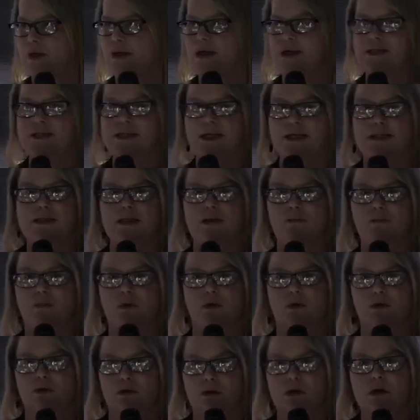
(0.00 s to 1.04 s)
because they said,
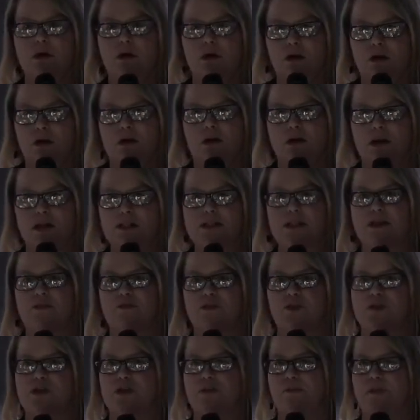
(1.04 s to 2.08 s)
well, let's give
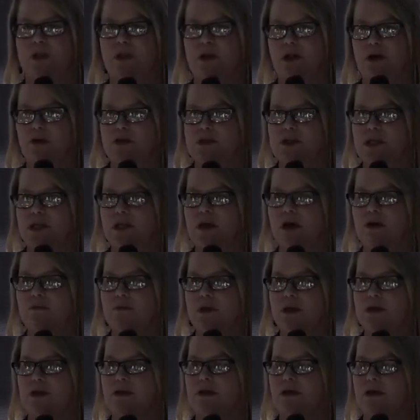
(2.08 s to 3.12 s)
her something else. They
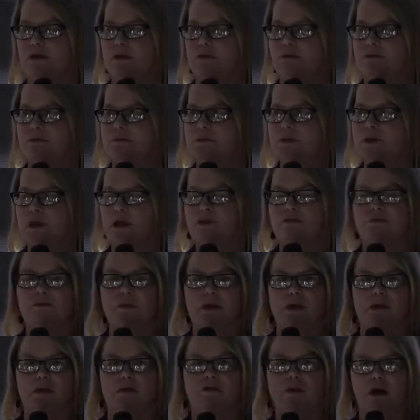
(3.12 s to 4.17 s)
gave
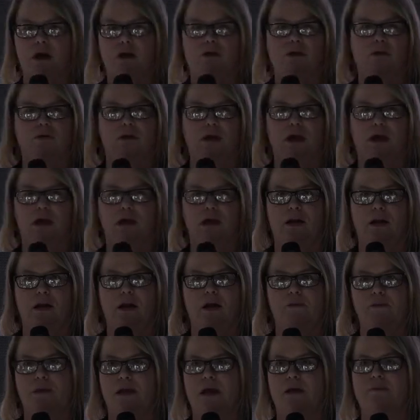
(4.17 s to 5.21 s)
me crack cocaine, and
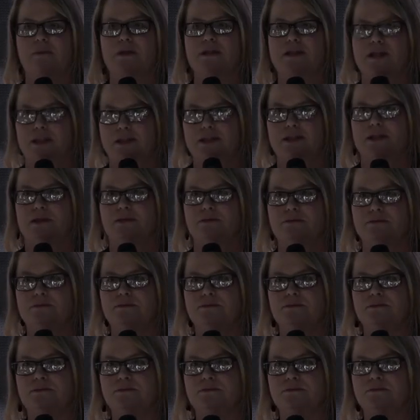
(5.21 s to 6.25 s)
I became addicted.
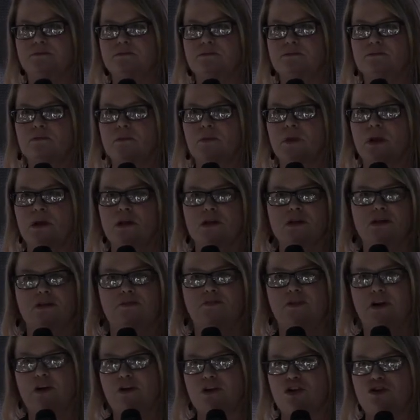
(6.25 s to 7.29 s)
It's a
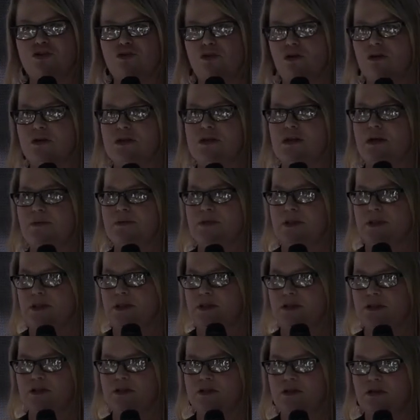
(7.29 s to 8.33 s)
very strong
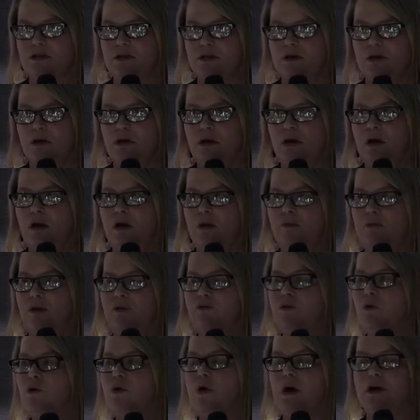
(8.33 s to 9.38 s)
substance.
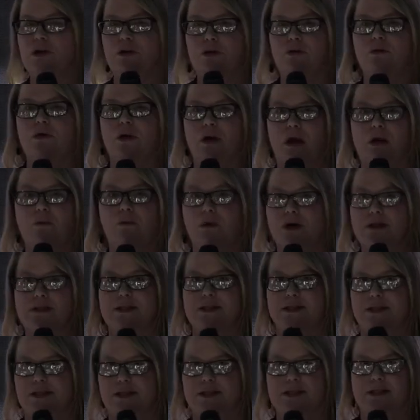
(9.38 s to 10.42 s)
Before I knew it, I was
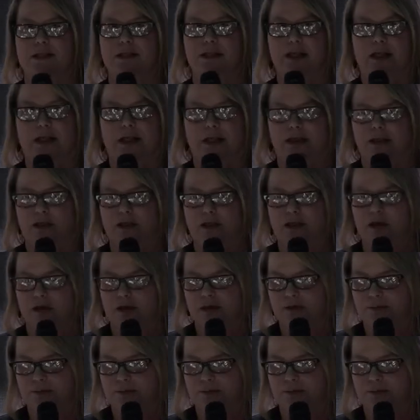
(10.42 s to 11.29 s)
addicted, and